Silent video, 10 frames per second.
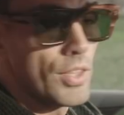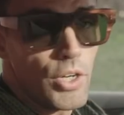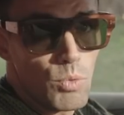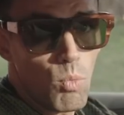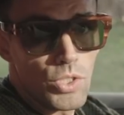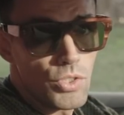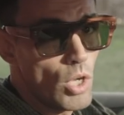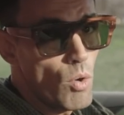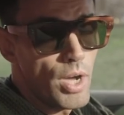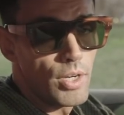There was
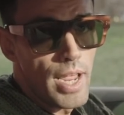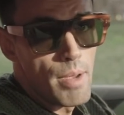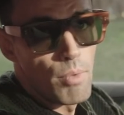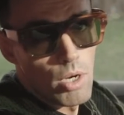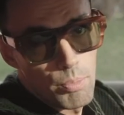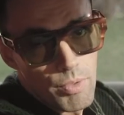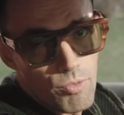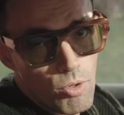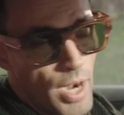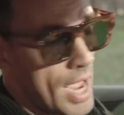no other M model
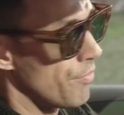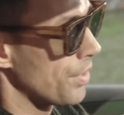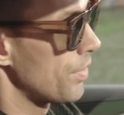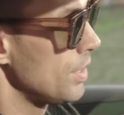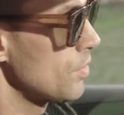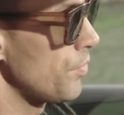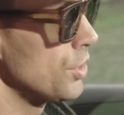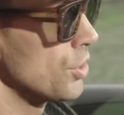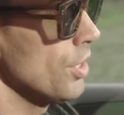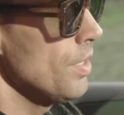before having this
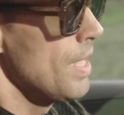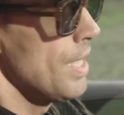feature.